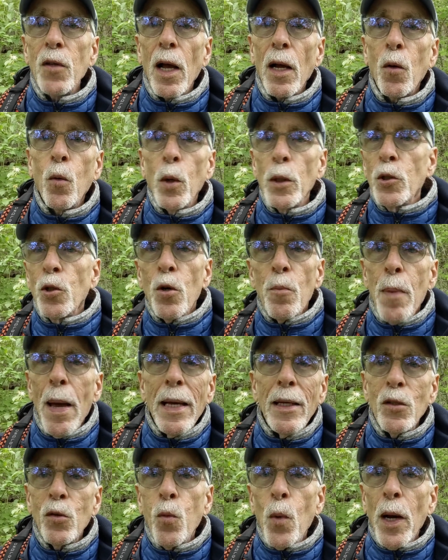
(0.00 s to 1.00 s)
like, what's your
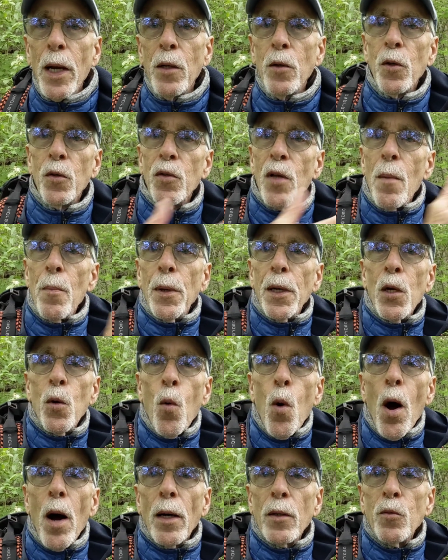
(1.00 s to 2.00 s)
base weight? Or somebody
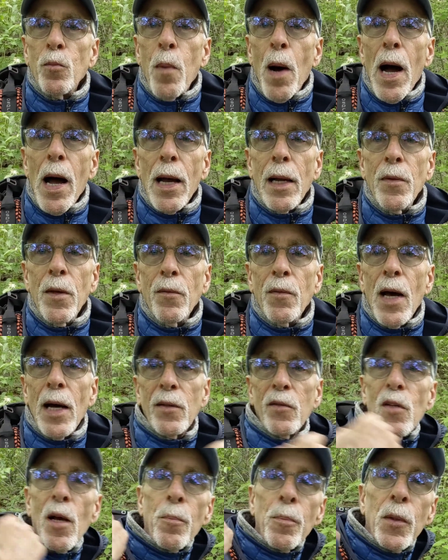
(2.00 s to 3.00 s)
walks by and they've
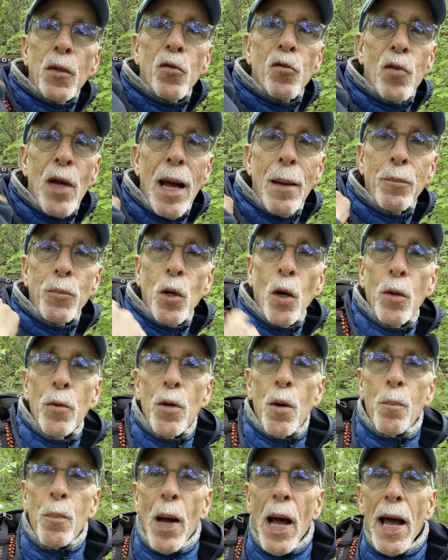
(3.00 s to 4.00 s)
got something strapped on
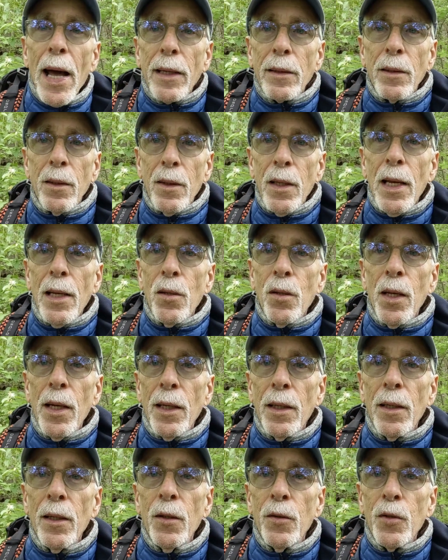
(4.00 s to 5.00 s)
their pack that they
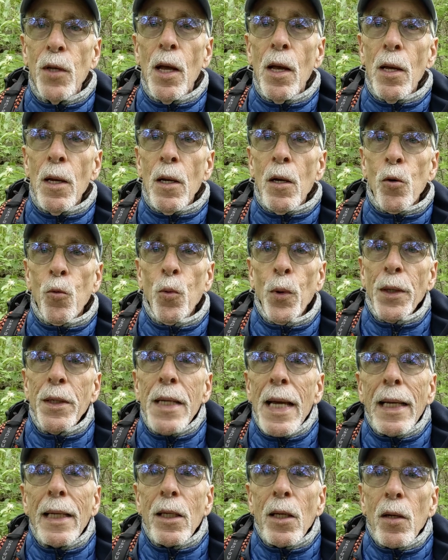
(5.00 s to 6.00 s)
think is
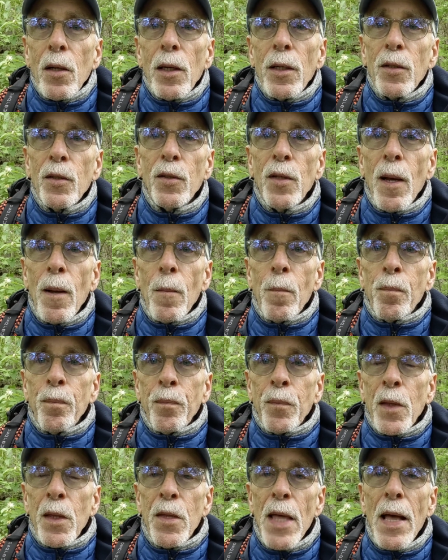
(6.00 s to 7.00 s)
ridiculous,
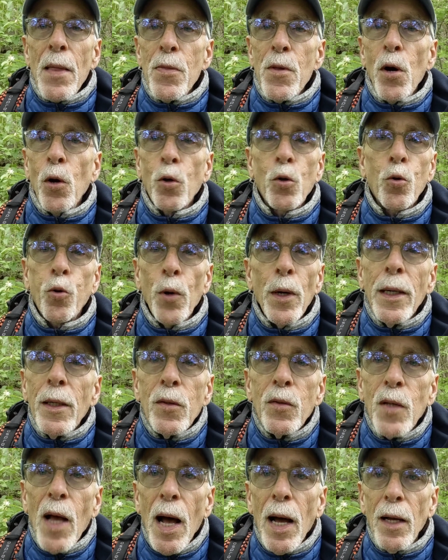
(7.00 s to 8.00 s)
then they'll
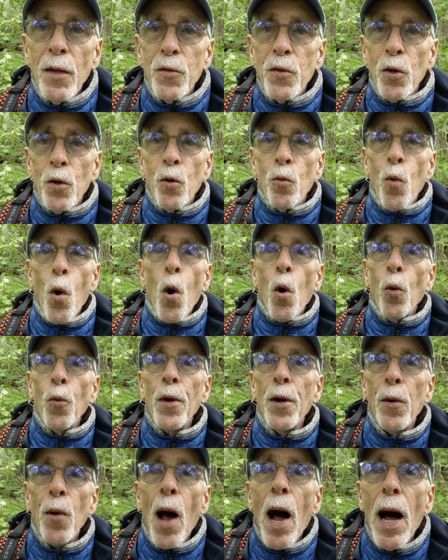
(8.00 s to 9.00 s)
criticize it or roll
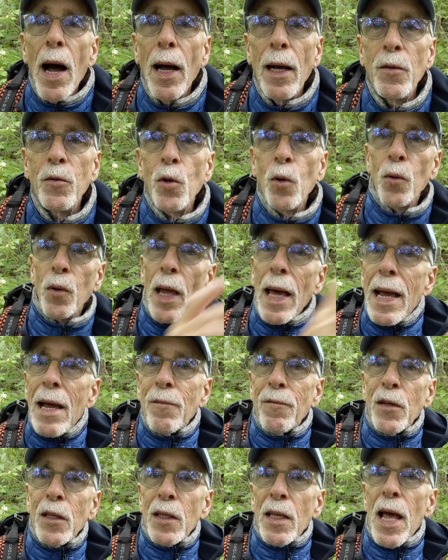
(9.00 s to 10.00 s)
their eyes or
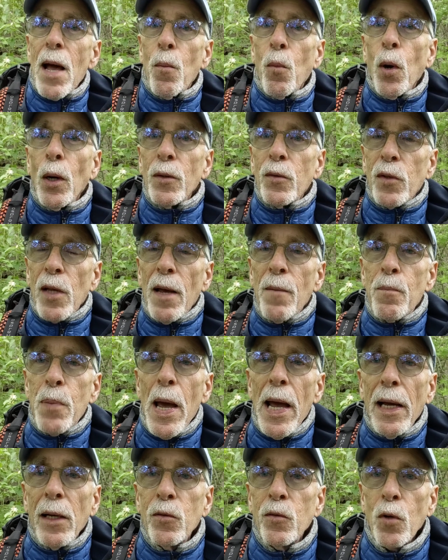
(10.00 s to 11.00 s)
laugh at them once they
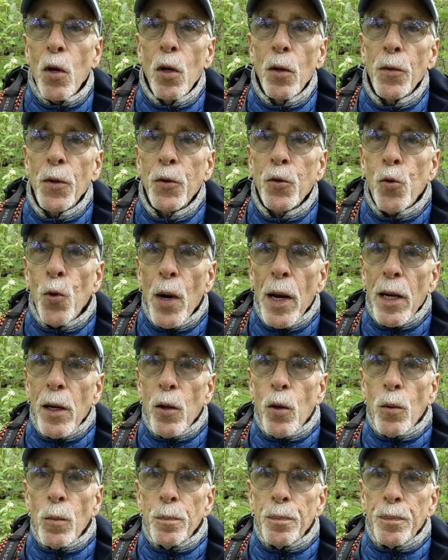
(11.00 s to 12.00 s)
passed on the trail.